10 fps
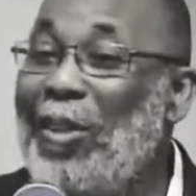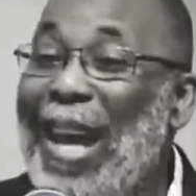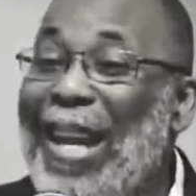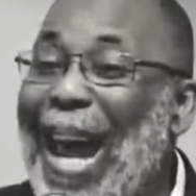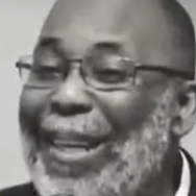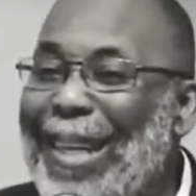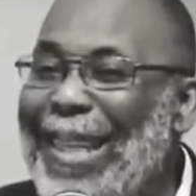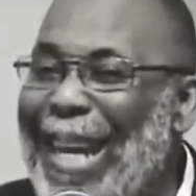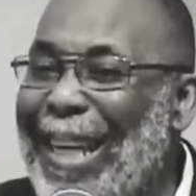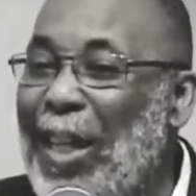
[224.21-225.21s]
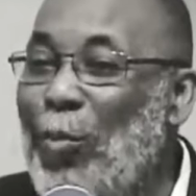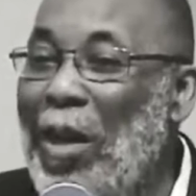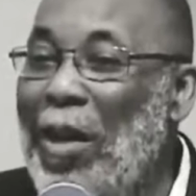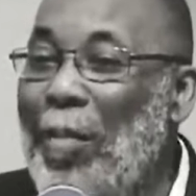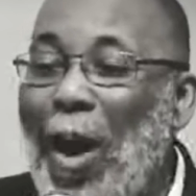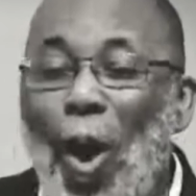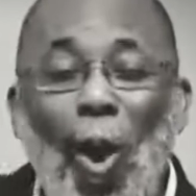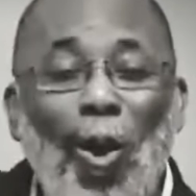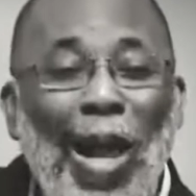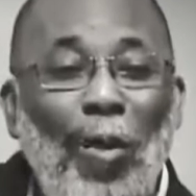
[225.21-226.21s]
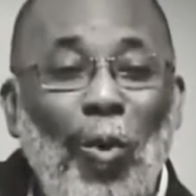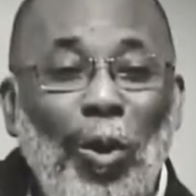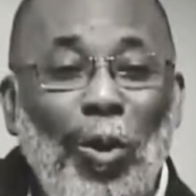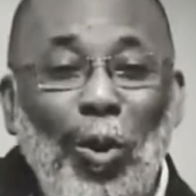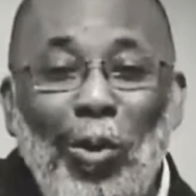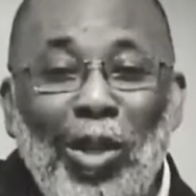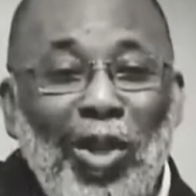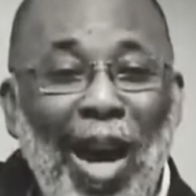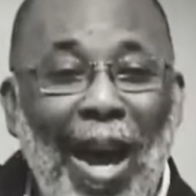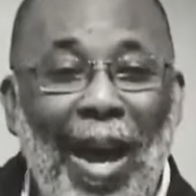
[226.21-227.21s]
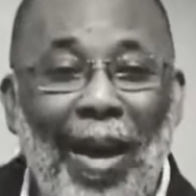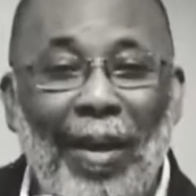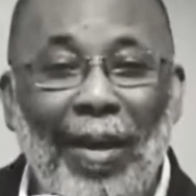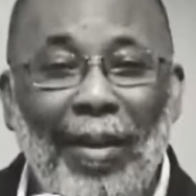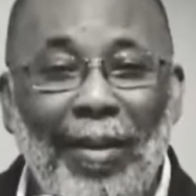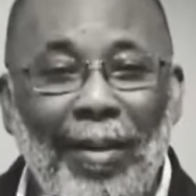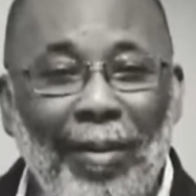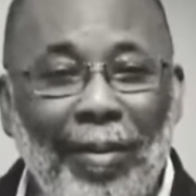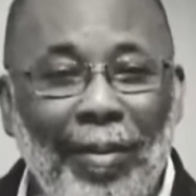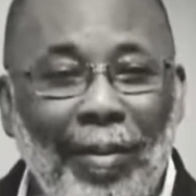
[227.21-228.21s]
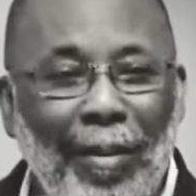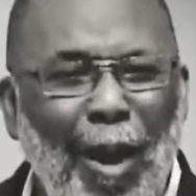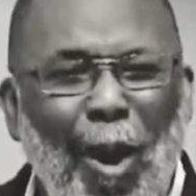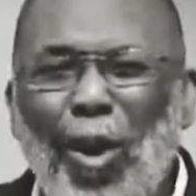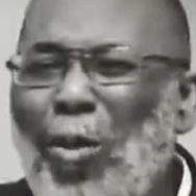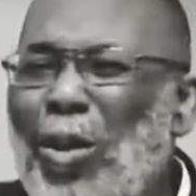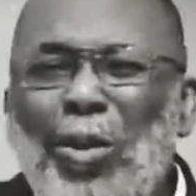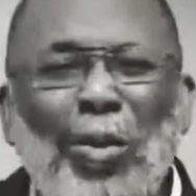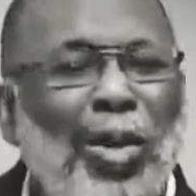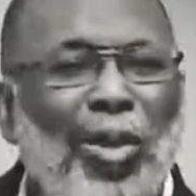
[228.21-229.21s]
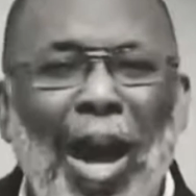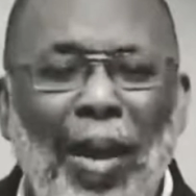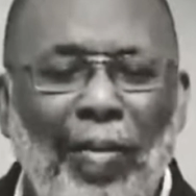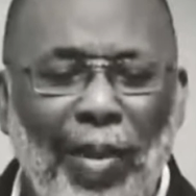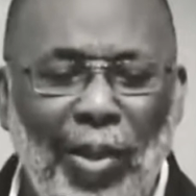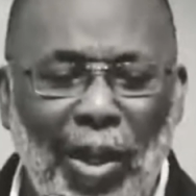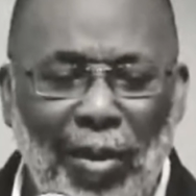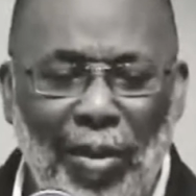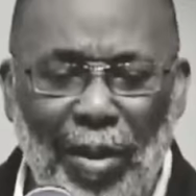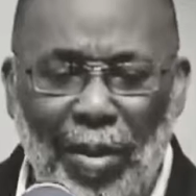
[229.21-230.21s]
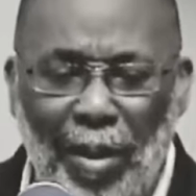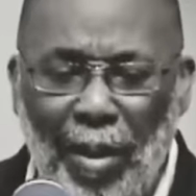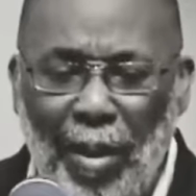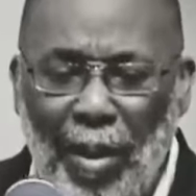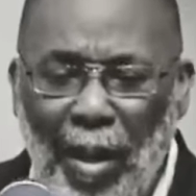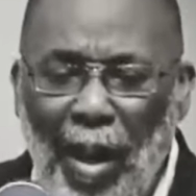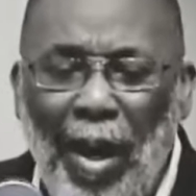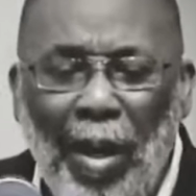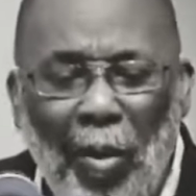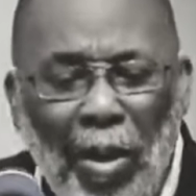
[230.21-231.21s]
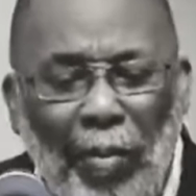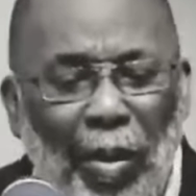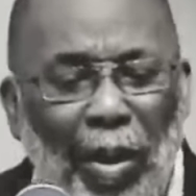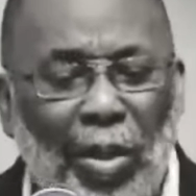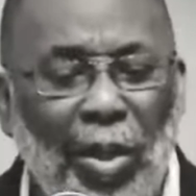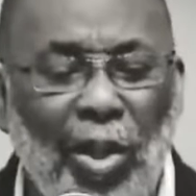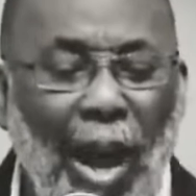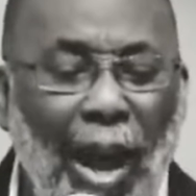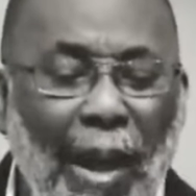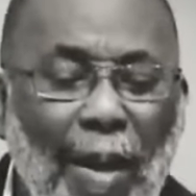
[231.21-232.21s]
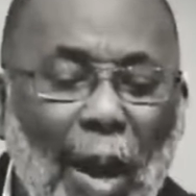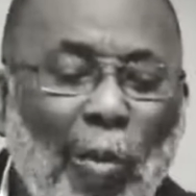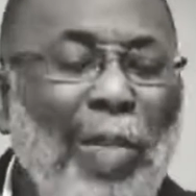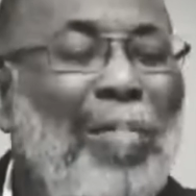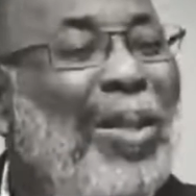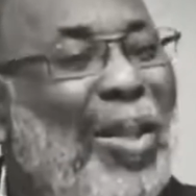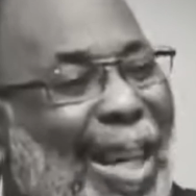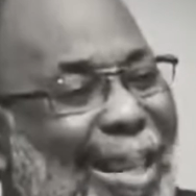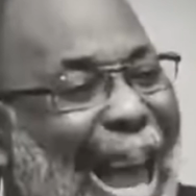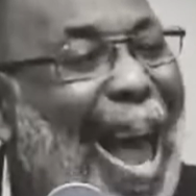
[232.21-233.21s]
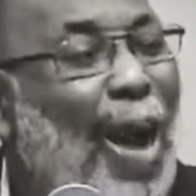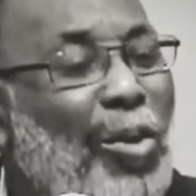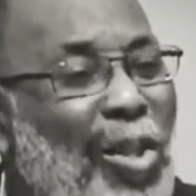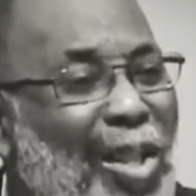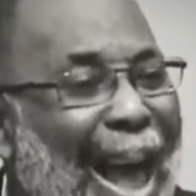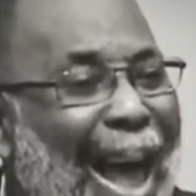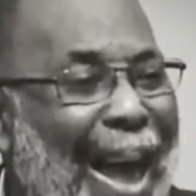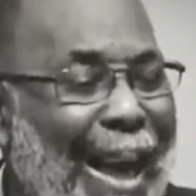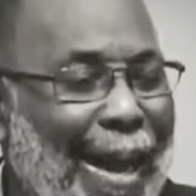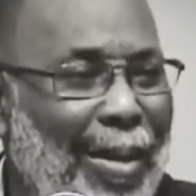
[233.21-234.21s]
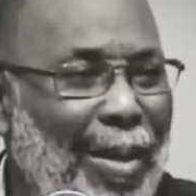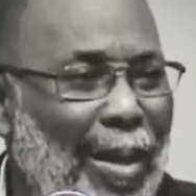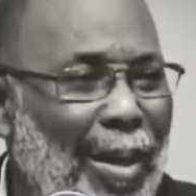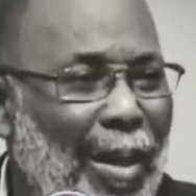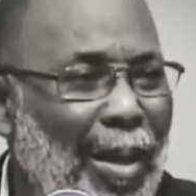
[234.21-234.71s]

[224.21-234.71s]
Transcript: And since I got connected with him, all I want to do is shine. All I want to do is shine for Jesus. In order for us to shine, we must get outside.